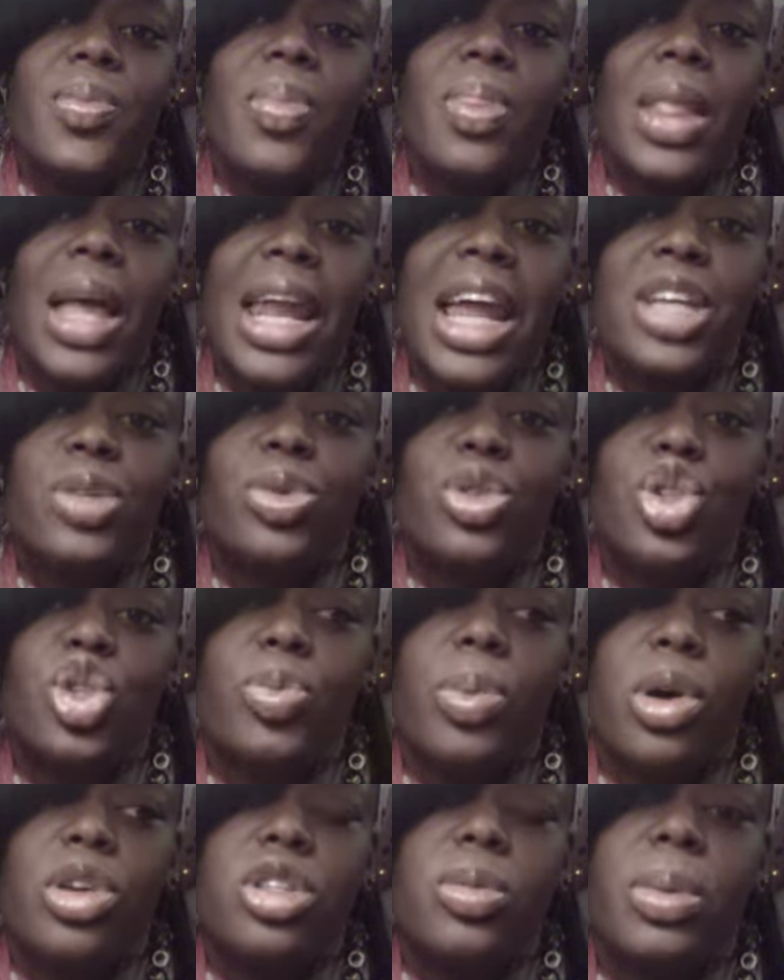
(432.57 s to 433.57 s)
And that's what you're
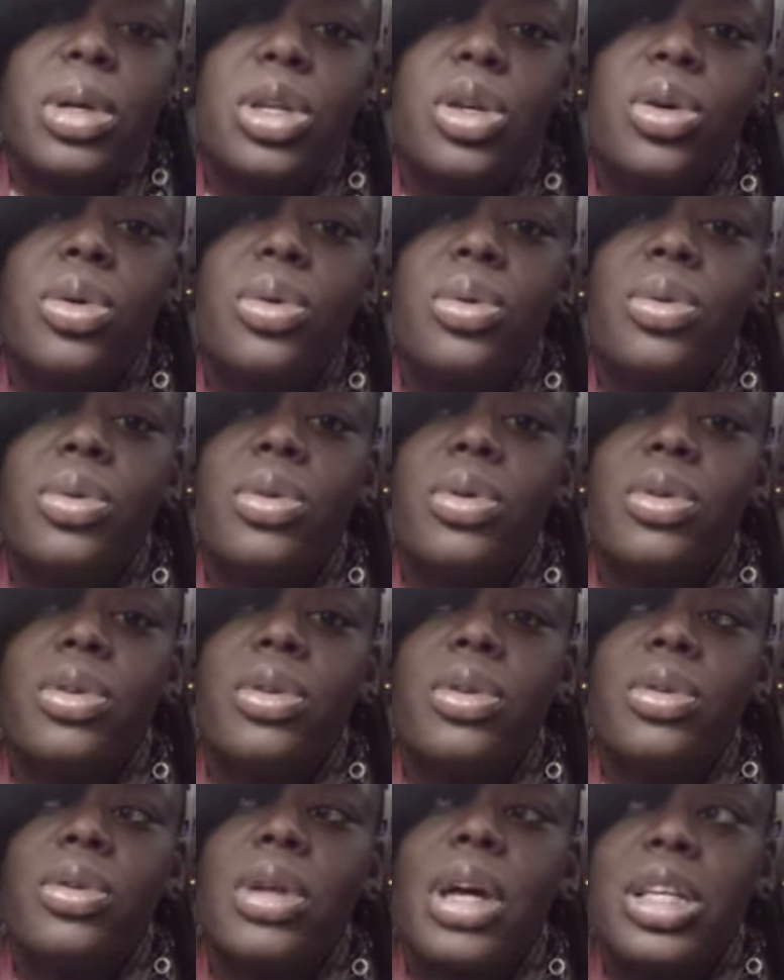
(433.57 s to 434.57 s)
supposed to do.
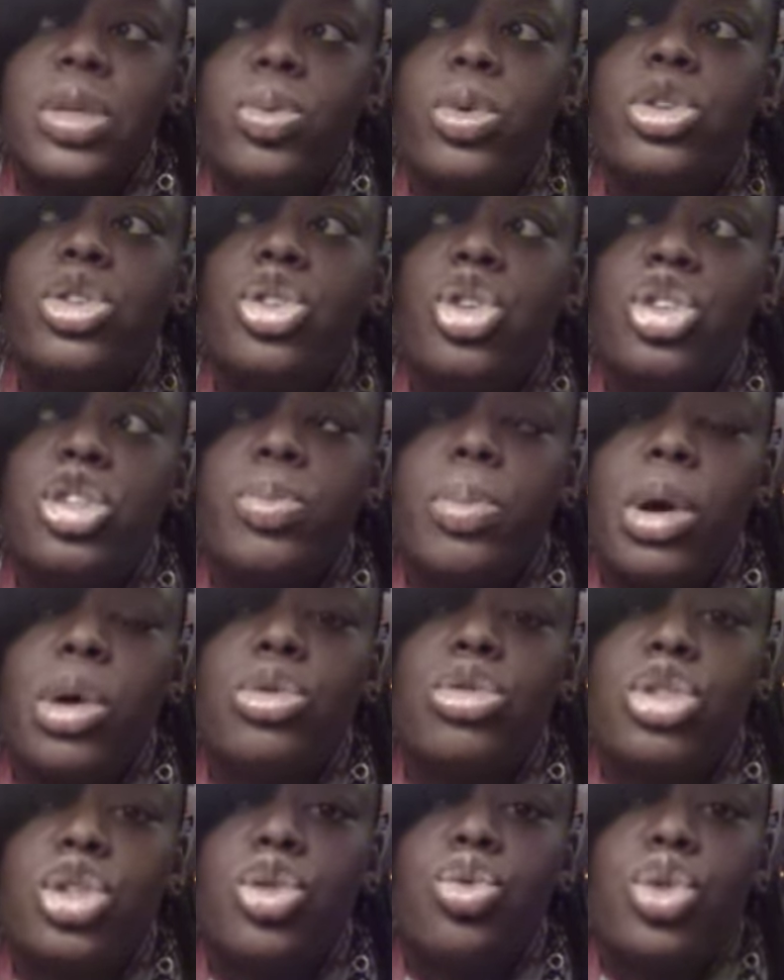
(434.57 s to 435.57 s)
That's what you're
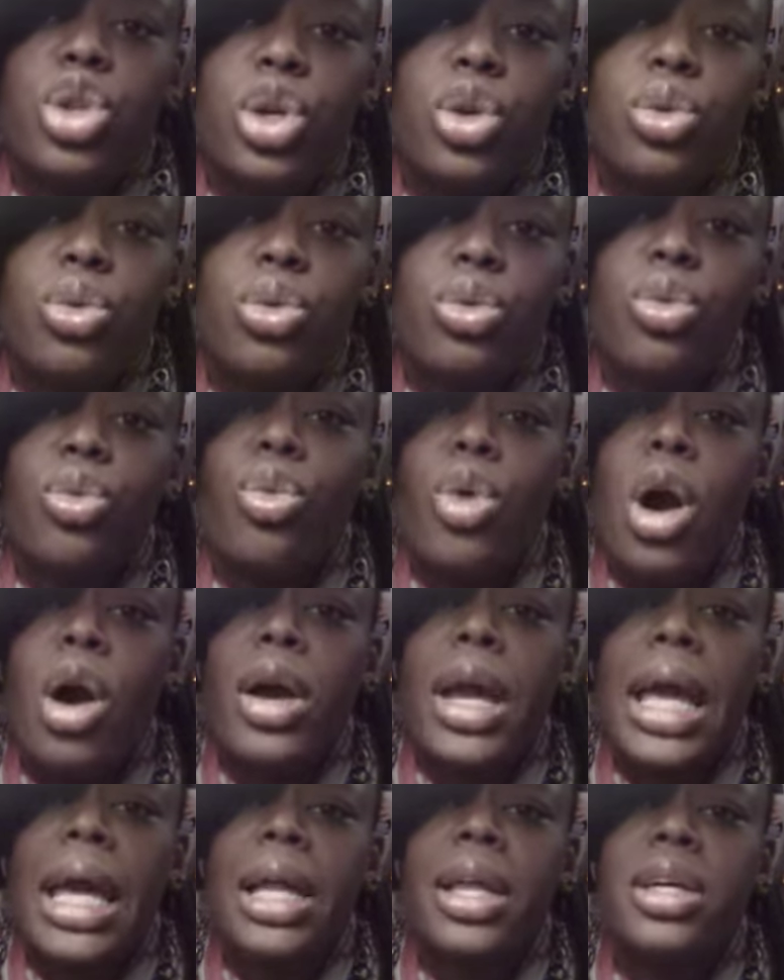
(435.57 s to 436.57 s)
supposed to do.
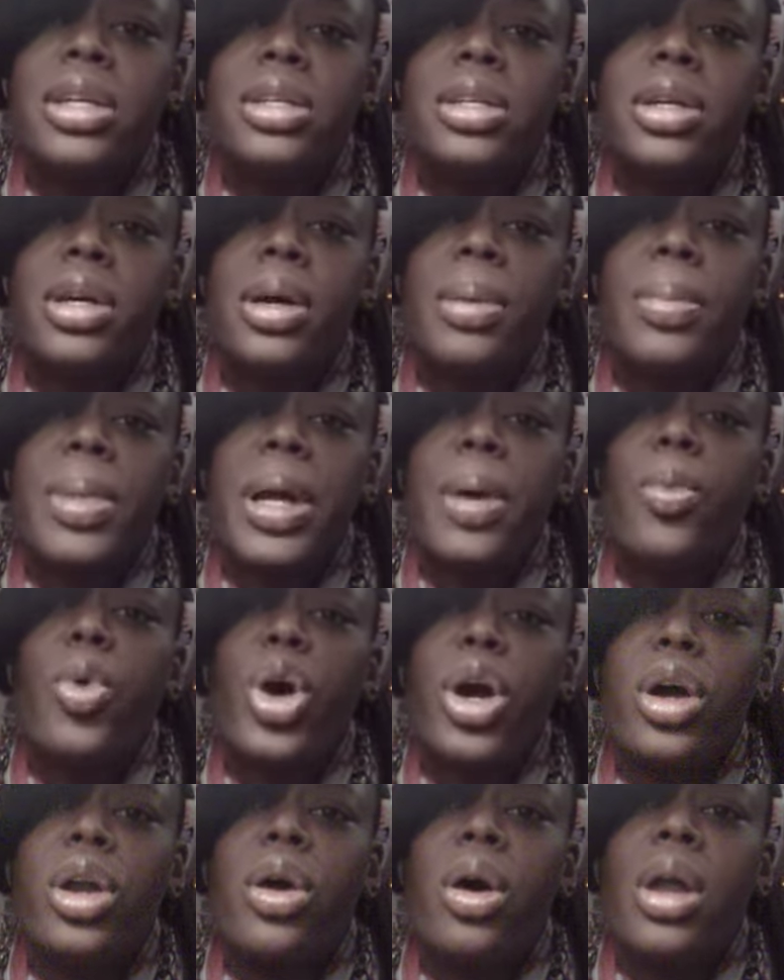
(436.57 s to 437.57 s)
Wrong English. But I'm
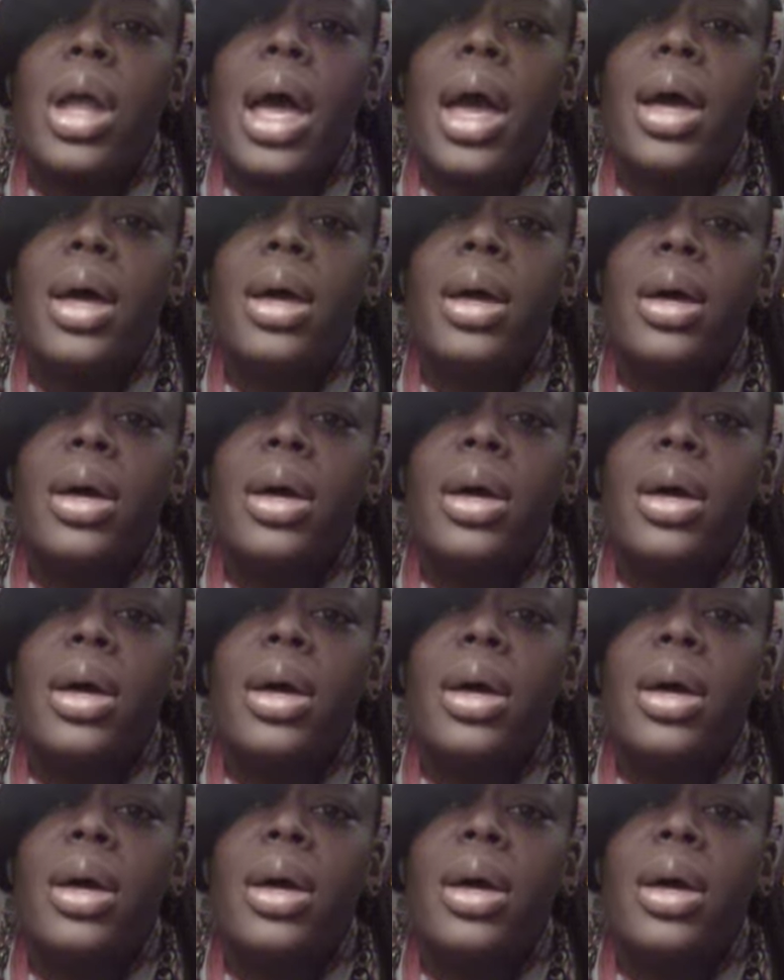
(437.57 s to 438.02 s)
working on it.